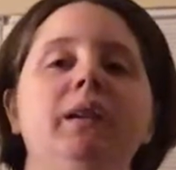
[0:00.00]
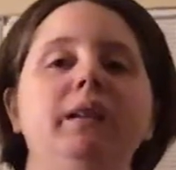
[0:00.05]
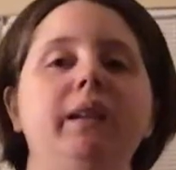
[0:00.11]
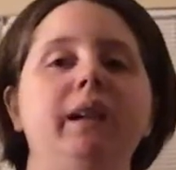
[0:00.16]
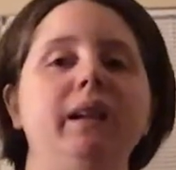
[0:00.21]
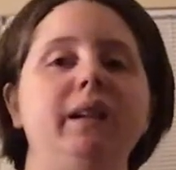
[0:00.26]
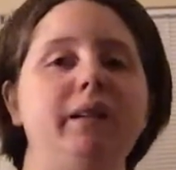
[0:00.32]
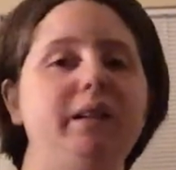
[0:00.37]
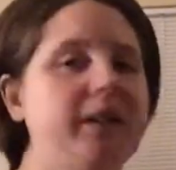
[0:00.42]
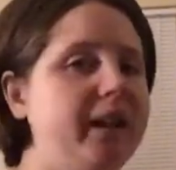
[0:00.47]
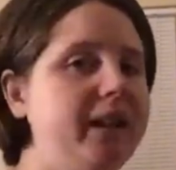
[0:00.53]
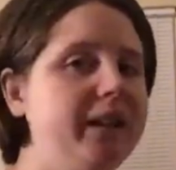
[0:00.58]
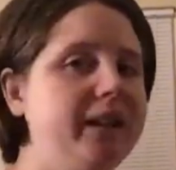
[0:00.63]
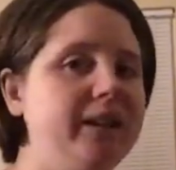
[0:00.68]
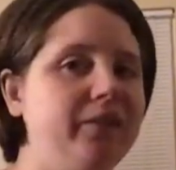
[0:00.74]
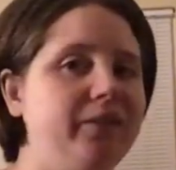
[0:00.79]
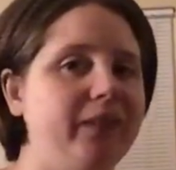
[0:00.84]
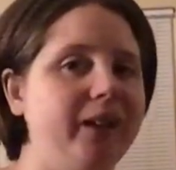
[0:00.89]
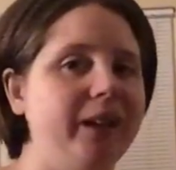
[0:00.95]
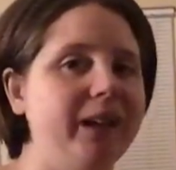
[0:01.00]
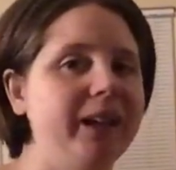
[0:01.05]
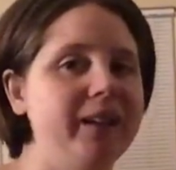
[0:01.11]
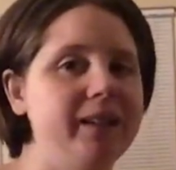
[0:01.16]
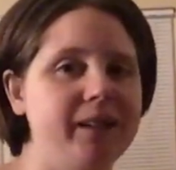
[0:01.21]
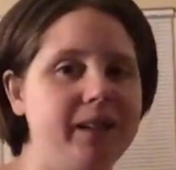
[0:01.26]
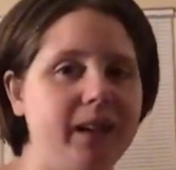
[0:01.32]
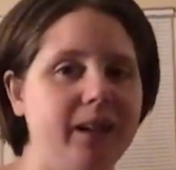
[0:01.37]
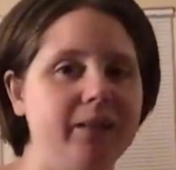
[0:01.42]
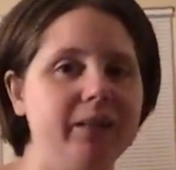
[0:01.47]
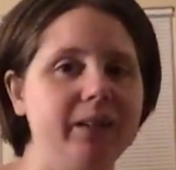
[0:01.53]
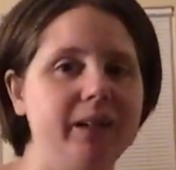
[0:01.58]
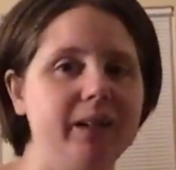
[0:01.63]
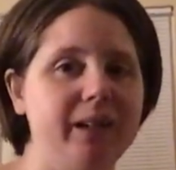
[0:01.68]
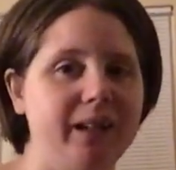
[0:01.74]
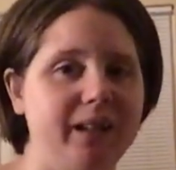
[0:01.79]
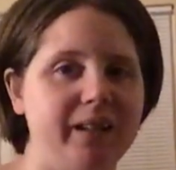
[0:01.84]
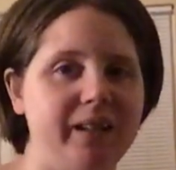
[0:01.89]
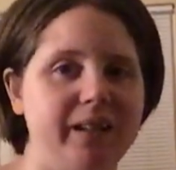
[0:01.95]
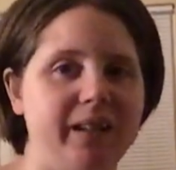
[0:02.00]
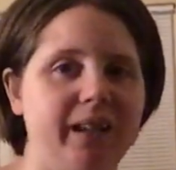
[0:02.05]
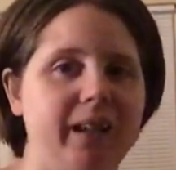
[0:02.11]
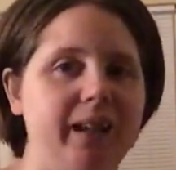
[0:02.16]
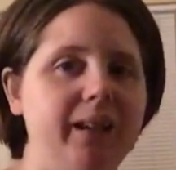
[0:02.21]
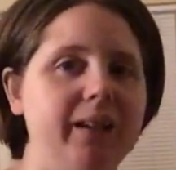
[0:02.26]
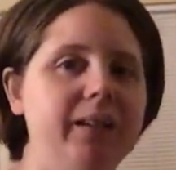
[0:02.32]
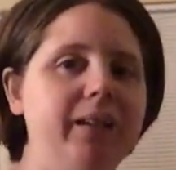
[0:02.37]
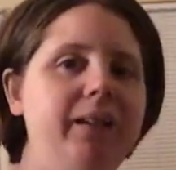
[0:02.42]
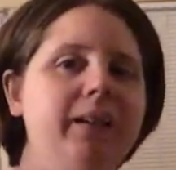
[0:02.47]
they decided to fly us down to Disney.